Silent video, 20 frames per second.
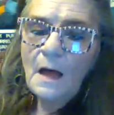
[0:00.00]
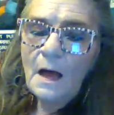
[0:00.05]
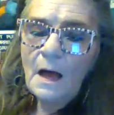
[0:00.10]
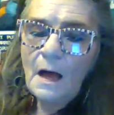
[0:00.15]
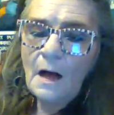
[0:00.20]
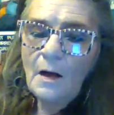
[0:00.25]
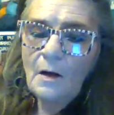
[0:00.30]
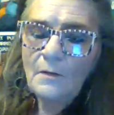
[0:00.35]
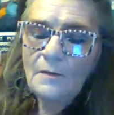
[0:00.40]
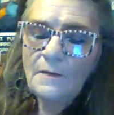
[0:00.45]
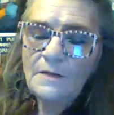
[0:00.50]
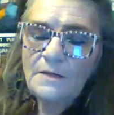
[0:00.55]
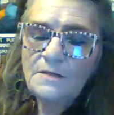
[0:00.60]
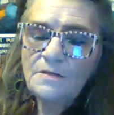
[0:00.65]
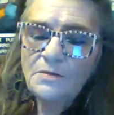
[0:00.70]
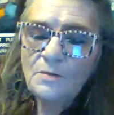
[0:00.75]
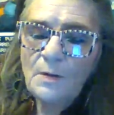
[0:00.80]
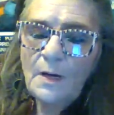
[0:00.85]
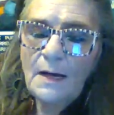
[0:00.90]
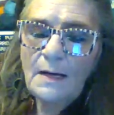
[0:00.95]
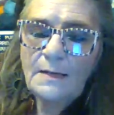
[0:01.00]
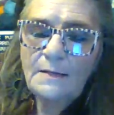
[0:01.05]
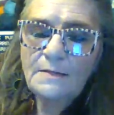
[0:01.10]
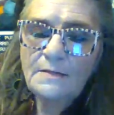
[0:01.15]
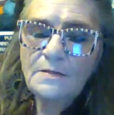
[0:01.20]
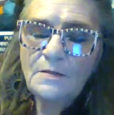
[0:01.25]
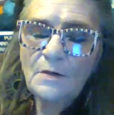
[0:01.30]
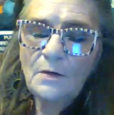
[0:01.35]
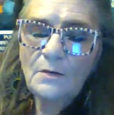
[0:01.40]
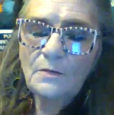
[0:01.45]
All these
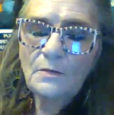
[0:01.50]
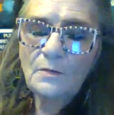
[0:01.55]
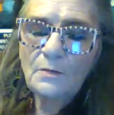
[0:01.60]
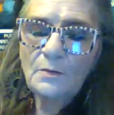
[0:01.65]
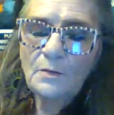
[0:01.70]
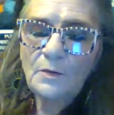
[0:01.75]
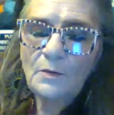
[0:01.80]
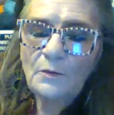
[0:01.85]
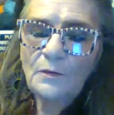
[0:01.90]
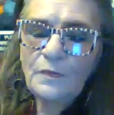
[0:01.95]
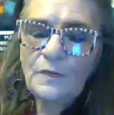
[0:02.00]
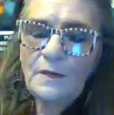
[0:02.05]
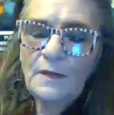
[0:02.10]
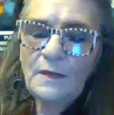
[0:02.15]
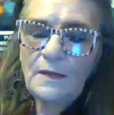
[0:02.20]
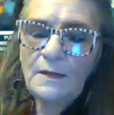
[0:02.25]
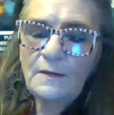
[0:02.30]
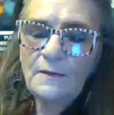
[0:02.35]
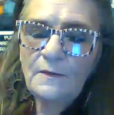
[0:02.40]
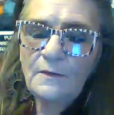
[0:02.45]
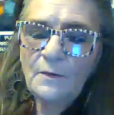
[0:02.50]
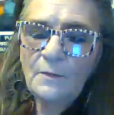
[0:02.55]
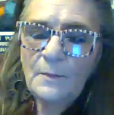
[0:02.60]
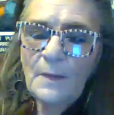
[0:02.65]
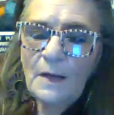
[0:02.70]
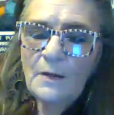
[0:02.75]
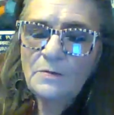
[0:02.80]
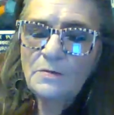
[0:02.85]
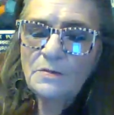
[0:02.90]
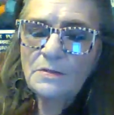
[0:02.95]
raids aren't the real thing. They're
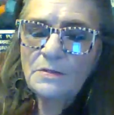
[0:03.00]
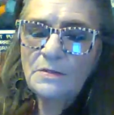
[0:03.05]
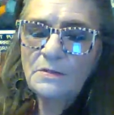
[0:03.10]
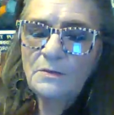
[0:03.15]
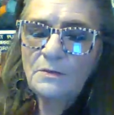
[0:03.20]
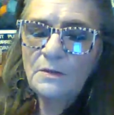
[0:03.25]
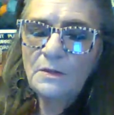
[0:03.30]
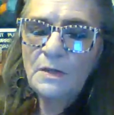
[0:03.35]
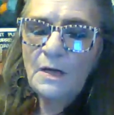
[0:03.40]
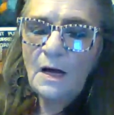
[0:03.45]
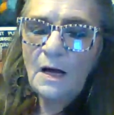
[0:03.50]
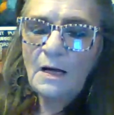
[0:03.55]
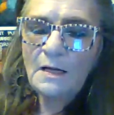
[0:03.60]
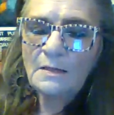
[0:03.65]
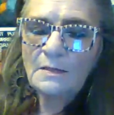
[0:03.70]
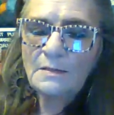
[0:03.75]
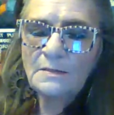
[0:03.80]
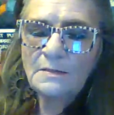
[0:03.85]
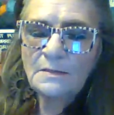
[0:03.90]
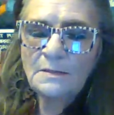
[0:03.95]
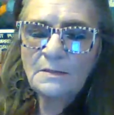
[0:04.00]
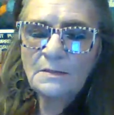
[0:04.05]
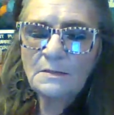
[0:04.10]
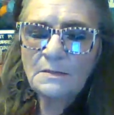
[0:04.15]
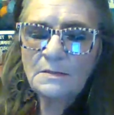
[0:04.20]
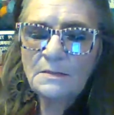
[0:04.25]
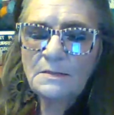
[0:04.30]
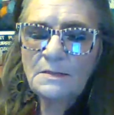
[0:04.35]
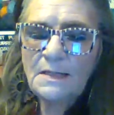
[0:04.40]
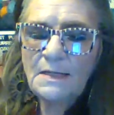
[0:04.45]
mostly
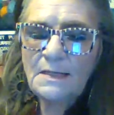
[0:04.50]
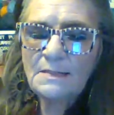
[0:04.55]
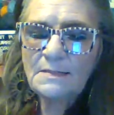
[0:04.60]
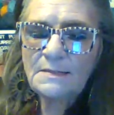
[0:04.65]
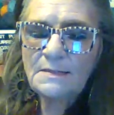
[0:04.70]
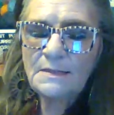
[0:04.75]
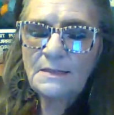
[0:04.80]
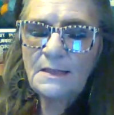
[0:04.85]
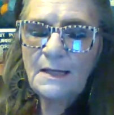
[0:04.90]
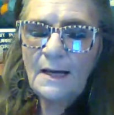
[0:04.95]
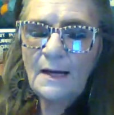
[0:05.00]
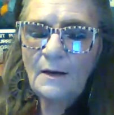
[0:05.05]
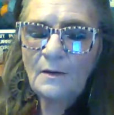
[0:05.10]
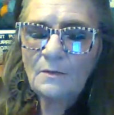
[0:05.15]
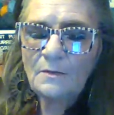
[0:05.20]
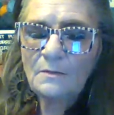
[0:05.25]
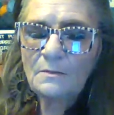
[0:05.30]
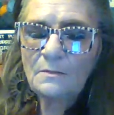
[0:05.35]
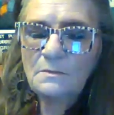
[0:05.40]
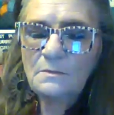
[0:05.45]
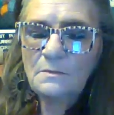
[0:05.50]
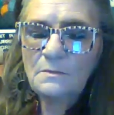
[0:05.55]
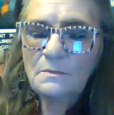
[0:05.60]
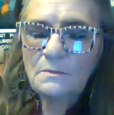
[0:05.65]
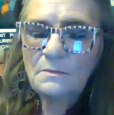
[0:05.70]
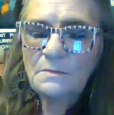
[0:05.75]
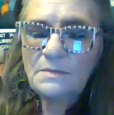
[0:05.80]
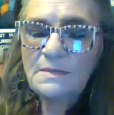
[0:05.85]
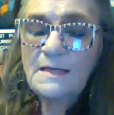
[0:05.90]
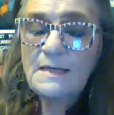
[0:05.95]
reconnaissance, testing
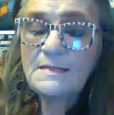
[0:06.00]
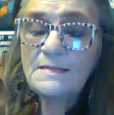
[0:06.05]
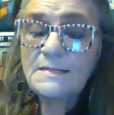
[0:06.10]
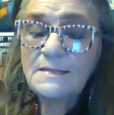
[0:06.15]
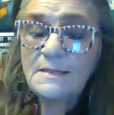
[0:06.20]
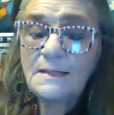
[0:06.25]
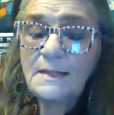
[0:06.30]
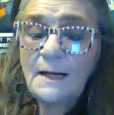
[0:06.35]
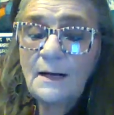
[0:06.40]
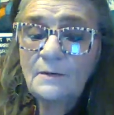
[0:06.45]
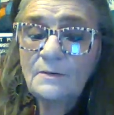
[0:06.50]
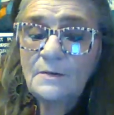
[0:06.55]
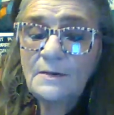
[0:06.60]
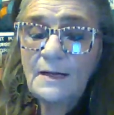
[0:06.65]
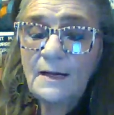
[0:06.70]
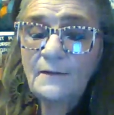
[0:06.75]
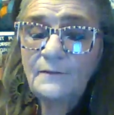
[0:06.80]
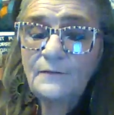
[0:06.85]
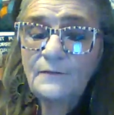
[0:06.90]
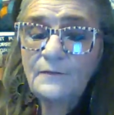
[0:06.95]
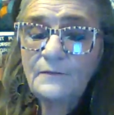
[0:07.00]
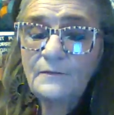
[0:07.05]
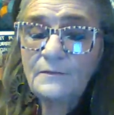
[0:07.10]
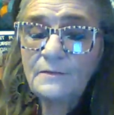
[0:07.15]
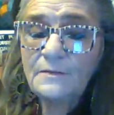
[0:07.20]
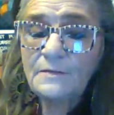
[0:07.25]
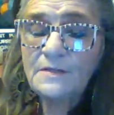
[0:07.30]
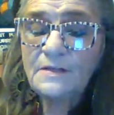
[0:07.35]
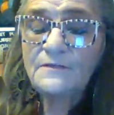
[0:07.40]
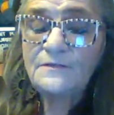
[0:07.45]
our
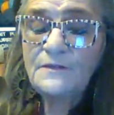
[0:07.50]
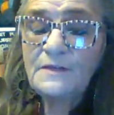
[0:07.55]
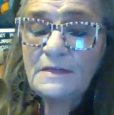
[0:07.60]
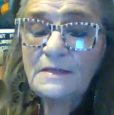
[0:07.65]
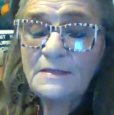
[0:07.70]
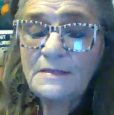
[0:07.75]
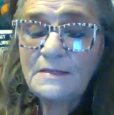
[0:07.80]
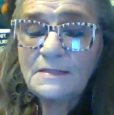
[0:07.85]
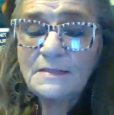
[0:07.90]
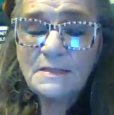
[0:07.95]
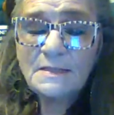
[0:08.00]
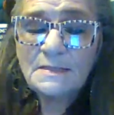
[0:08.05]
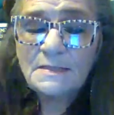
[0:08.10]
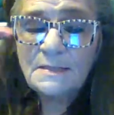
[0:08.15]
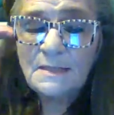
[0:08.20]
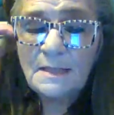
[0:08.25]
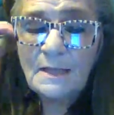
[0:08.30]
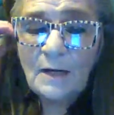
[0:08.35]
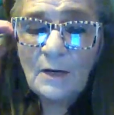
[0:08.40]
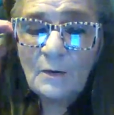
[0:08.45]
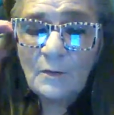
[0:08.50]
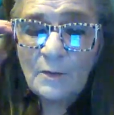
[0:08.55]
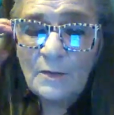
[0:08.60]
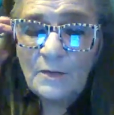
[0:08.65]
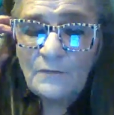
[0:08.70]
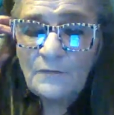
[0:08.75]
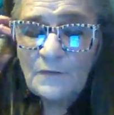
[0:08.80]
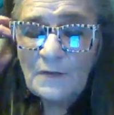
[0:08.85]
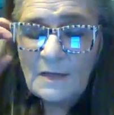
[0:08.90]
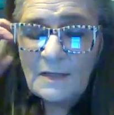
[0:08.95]
defenses and our
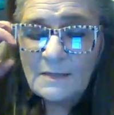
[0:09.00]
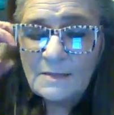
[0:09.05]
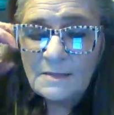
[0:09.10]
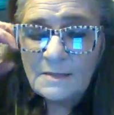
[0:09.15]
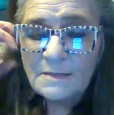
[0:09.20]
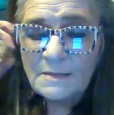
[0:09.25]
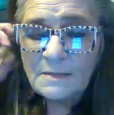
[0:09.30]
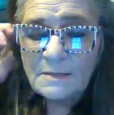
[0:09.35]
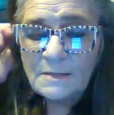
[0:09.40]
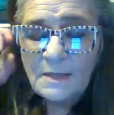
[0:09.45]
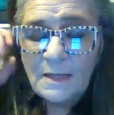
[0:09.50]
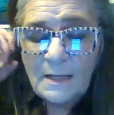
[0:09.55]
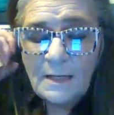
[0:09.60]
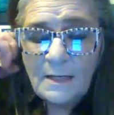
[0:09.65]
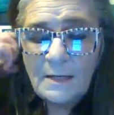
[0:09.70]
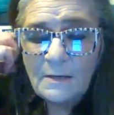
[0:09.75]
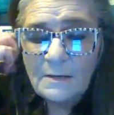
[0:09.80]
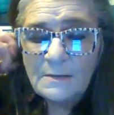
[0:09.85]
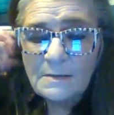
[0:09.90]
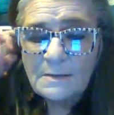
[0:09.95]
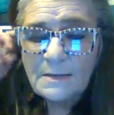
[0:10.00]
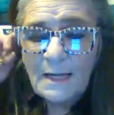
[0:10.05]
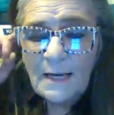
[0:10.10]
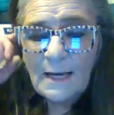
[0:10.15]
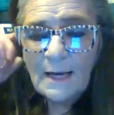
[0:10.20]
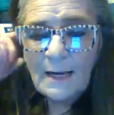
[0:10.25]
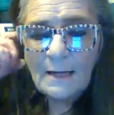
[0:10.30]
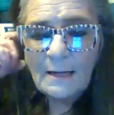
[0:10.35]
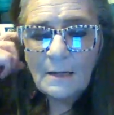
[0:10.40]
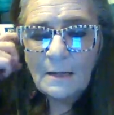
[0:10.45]
reflexes to air
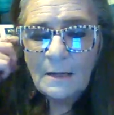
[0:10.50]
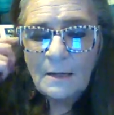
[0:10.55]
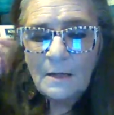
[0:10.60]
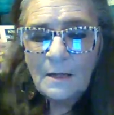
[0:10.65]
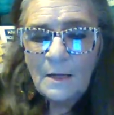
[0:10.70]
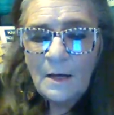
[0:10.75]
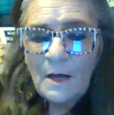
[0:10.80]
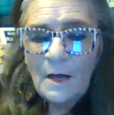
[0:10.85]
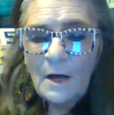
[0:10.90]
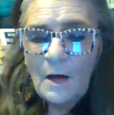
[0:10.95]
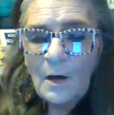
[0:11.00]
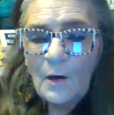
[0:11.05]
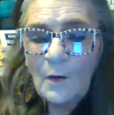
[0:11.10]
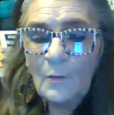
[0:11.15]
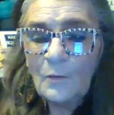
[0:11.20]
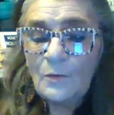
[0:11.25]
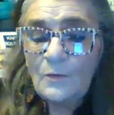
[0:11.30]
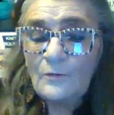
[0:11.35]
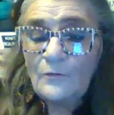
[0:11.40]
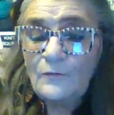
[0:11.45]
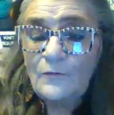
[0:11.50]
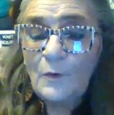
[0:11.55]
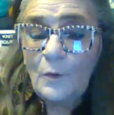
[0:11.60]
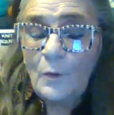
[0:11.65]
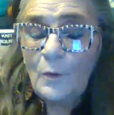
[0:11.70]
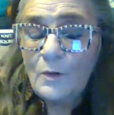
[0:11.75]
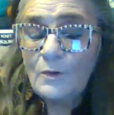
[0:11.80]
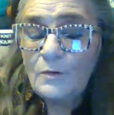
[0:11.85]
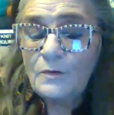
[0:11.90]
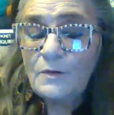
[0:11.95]
attack. On the
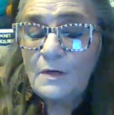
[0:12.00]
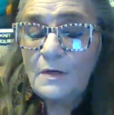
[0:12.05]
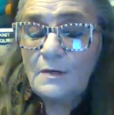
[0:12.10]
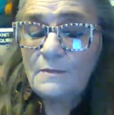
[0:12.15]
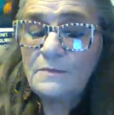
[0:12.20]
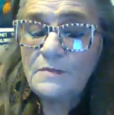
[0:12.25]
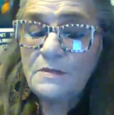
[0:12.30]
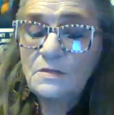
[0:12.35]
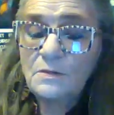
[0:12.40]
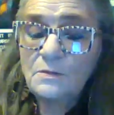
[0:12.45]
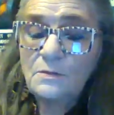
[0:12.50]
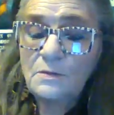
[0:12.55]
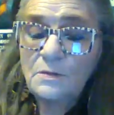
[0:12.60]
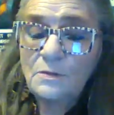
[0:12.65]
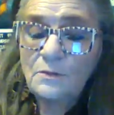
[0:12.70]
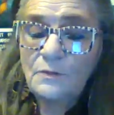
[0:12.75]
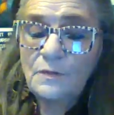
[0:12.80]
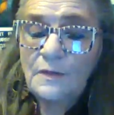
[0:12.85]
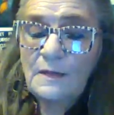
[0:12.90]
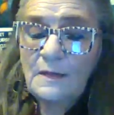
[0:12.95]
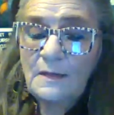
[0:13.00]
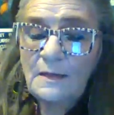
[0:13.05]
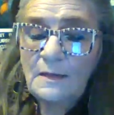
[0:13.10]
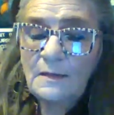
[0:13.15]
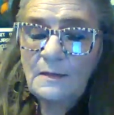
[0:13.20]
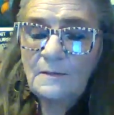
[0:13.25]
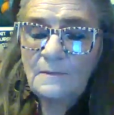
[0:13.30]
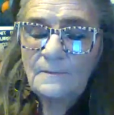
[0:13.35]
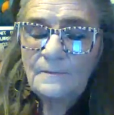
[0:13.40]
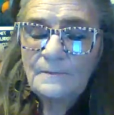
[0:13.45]
fourth comes the real
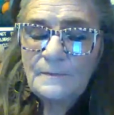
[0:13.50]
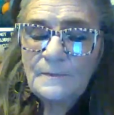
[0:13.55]
thing.